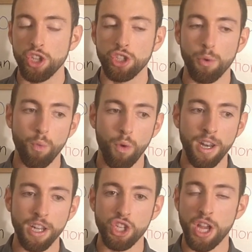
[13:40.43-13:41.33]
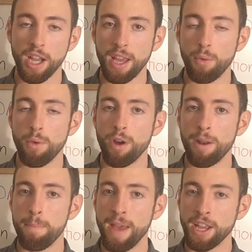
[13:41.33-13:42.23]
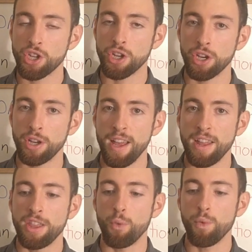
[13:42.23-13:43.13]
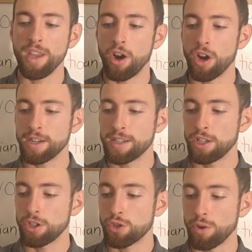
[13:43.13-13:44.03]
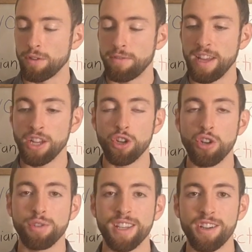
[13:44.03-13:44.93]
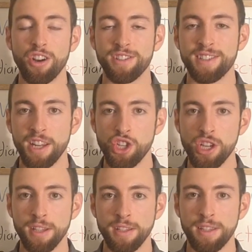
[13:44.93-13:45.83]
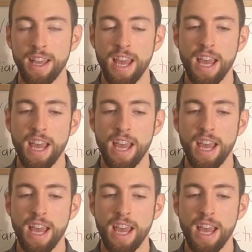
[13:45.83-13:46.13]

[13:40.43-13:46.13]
So we want to check and we want to make sure that we aren't sort of introducing carcinogens,